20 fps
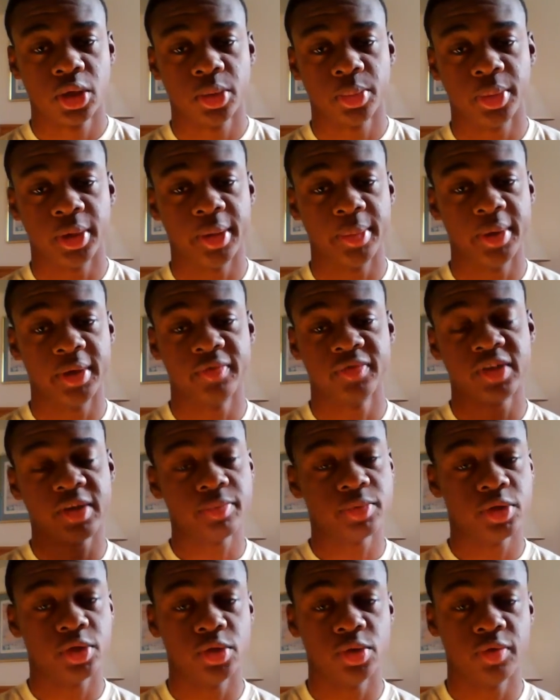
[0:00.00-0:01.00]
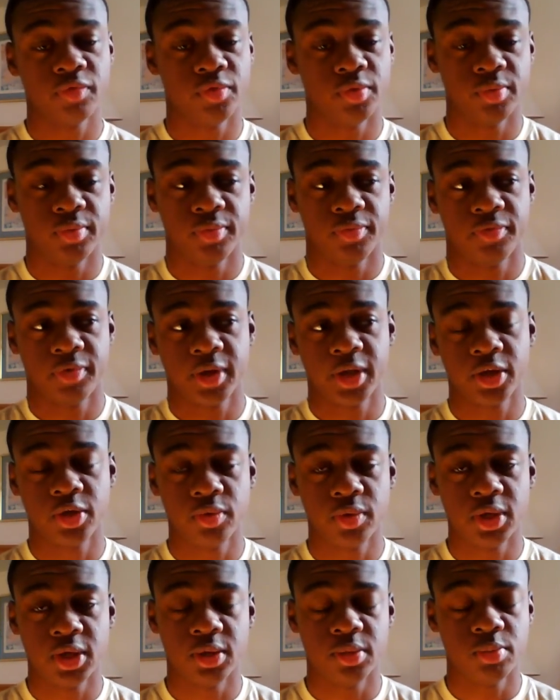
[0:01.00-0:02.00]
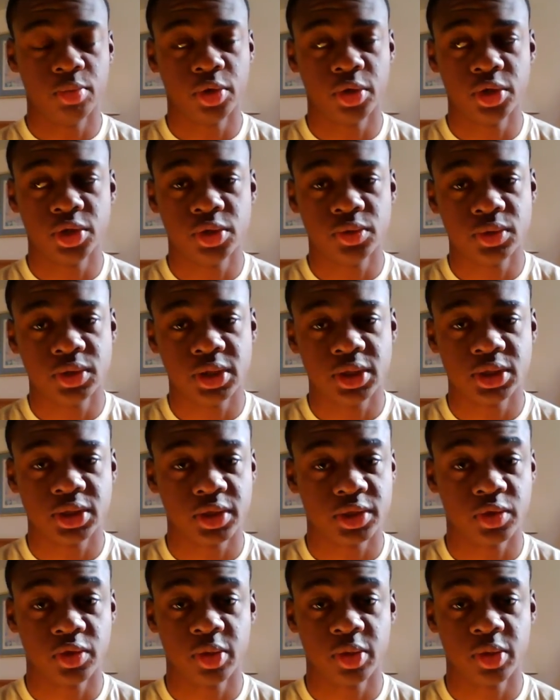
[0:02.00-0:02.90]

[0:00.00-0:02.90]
but I mean it's up to you if you feel like you need more than 2 t-shirts.